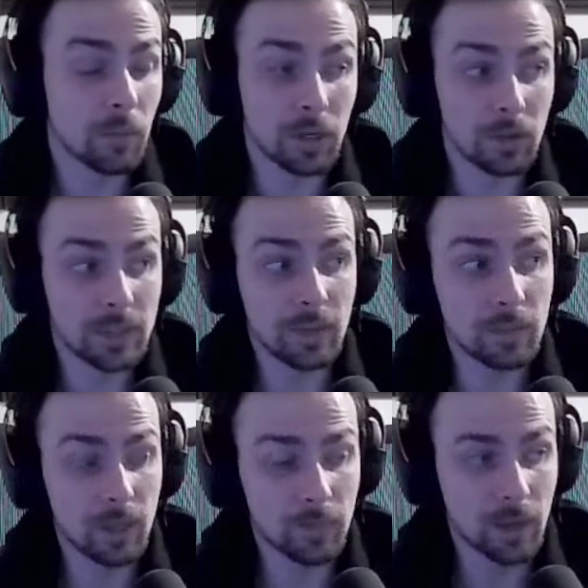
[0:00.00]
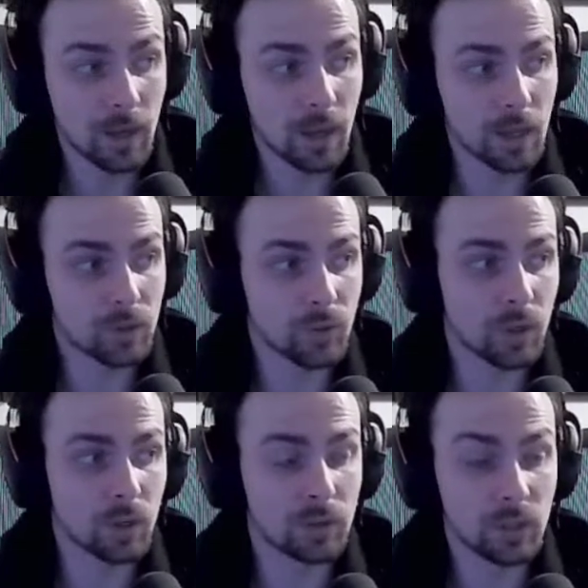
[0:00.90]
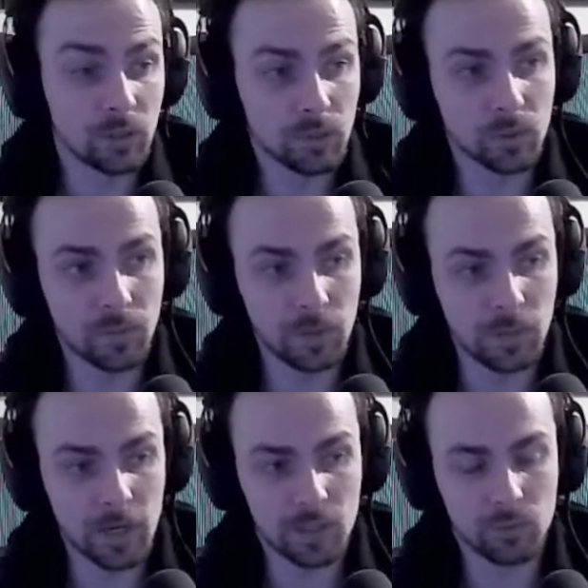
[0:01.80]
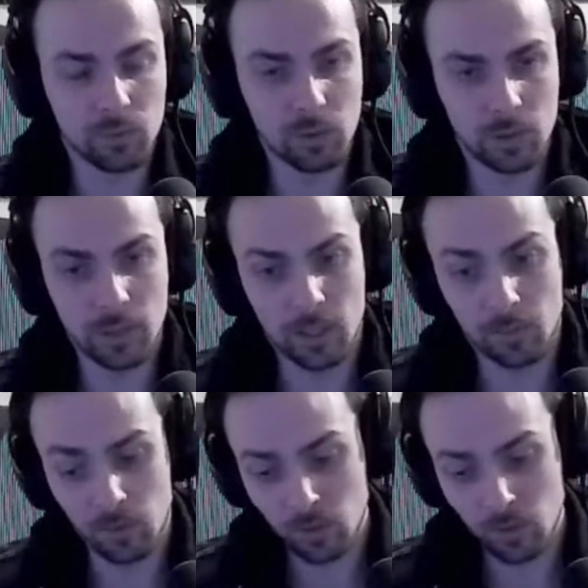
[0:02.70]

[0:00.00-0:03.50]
But at the same time, as you are hearing the feedbacks in real time,